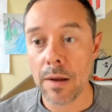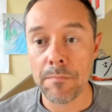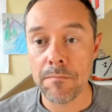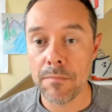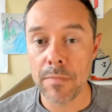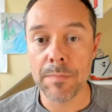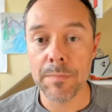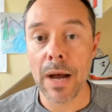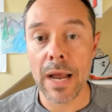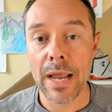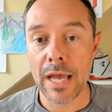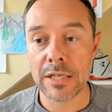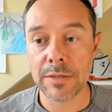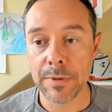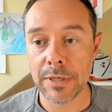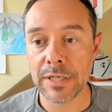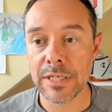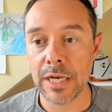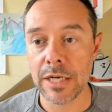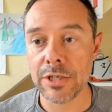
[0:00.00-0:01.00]
My
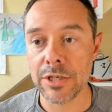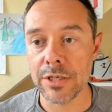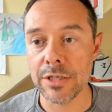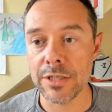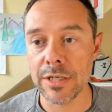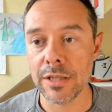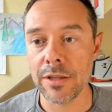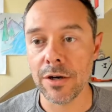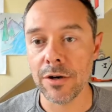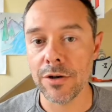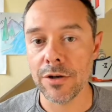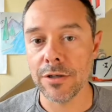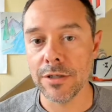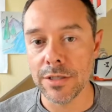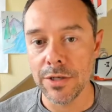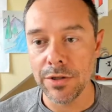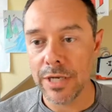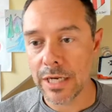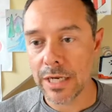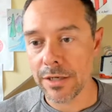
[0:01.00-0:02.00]
expectation is that they're good
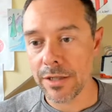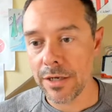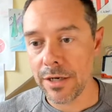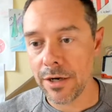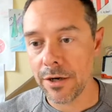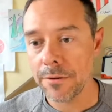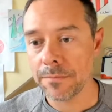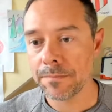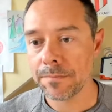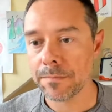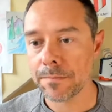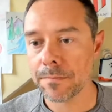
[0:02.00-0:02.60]
until the end of the year.